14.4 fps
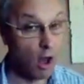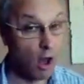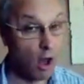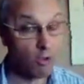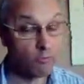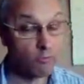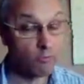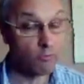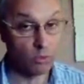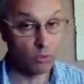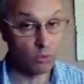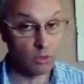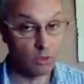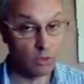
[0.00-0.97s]
all over the
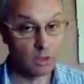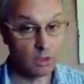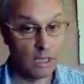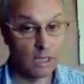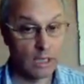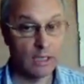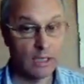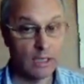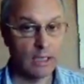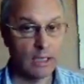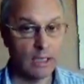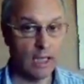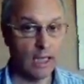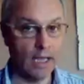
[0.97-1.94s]
world.
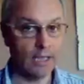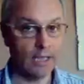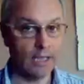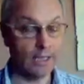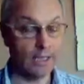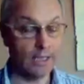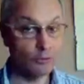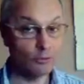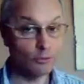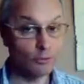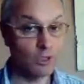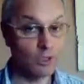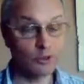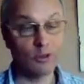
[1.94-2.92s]
And
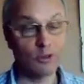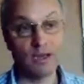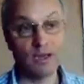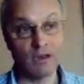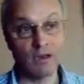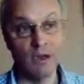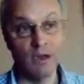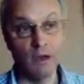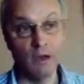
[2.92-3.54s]
you think that